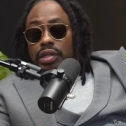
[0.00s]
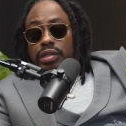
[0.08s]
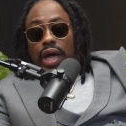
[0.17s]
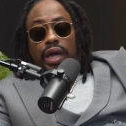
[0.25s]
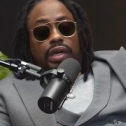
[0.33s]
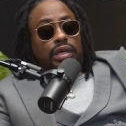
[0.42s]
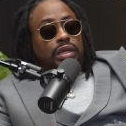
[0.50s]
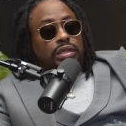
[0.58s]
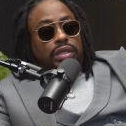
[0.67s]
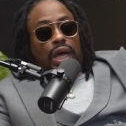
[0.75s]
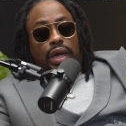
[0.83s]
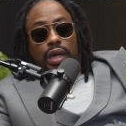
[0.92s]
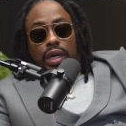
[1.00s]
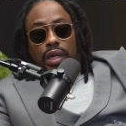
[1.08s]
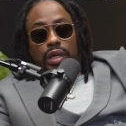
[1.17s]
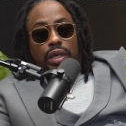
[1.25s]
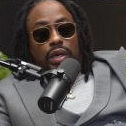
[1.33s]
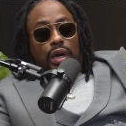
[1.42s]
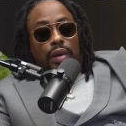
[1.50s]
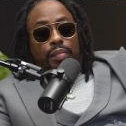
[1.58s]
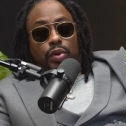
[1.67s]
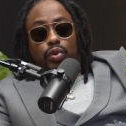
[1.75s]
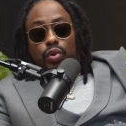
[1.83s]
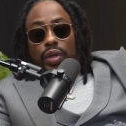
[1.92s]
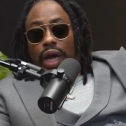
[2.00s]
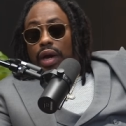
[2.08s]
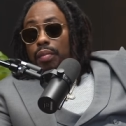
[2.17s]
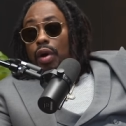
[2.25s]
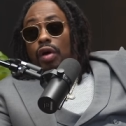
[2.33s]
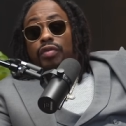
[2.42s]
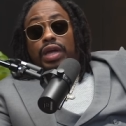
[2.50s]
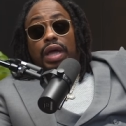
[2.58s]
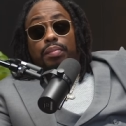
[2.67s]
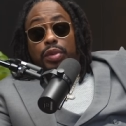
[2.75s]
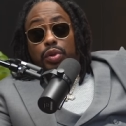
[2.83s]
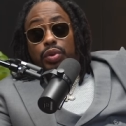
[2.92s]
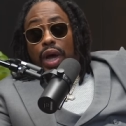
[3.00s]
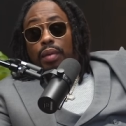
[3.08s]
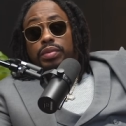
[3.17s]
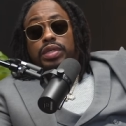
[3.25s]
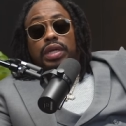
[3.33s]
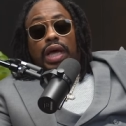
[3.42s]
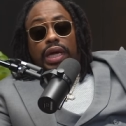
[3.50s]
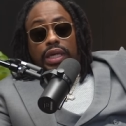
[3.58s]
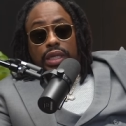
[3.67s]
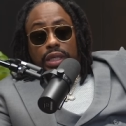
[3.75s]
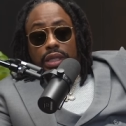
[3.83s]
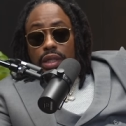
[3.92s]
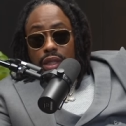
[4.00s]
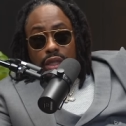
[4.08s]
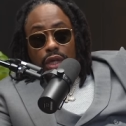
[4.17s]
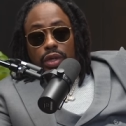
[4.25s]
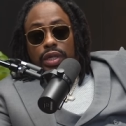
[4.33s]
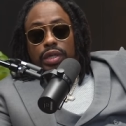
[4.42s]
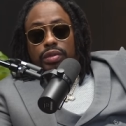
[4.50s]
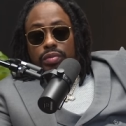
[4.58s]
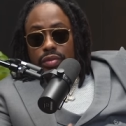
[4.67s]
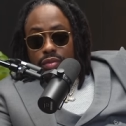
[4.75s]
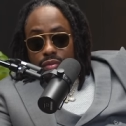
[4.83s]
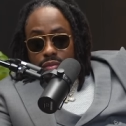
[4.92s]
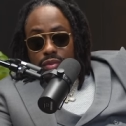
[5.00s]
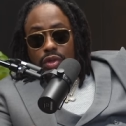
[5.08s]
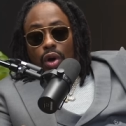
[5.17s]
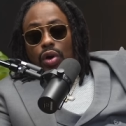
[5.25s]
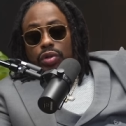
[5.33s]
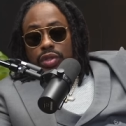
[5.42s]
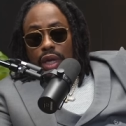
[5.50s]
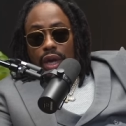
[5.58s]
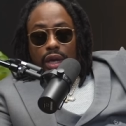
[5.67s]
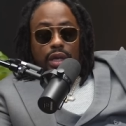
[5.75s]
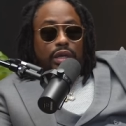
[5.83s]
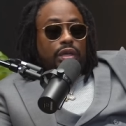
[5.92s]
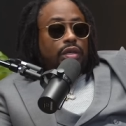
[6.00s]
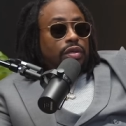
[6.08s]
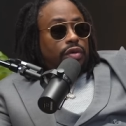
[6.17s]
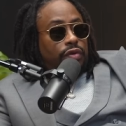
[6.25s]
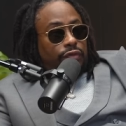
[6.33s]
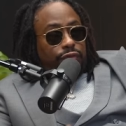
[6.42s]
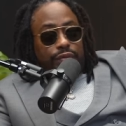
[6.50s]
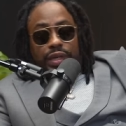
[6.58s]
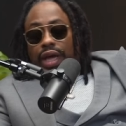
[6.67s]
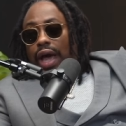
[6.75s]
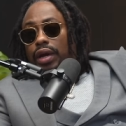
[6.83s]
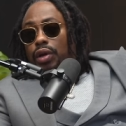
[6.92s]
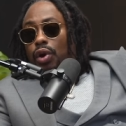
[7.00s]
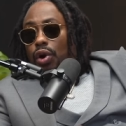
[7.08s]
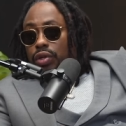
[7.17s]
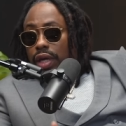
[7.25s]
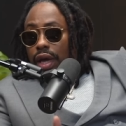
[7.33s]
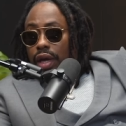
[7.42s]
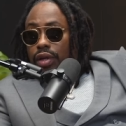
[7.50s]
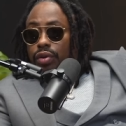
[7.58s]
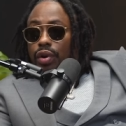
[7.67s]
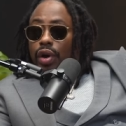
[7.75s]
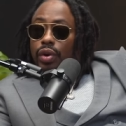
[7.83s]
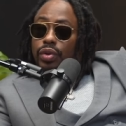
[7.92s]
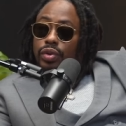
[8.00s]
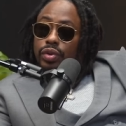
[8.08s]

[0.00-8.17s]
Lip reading: It's not a mood, like a Marvin Gaye mood album. I'm saying like literally songs that from the catalog that, you know.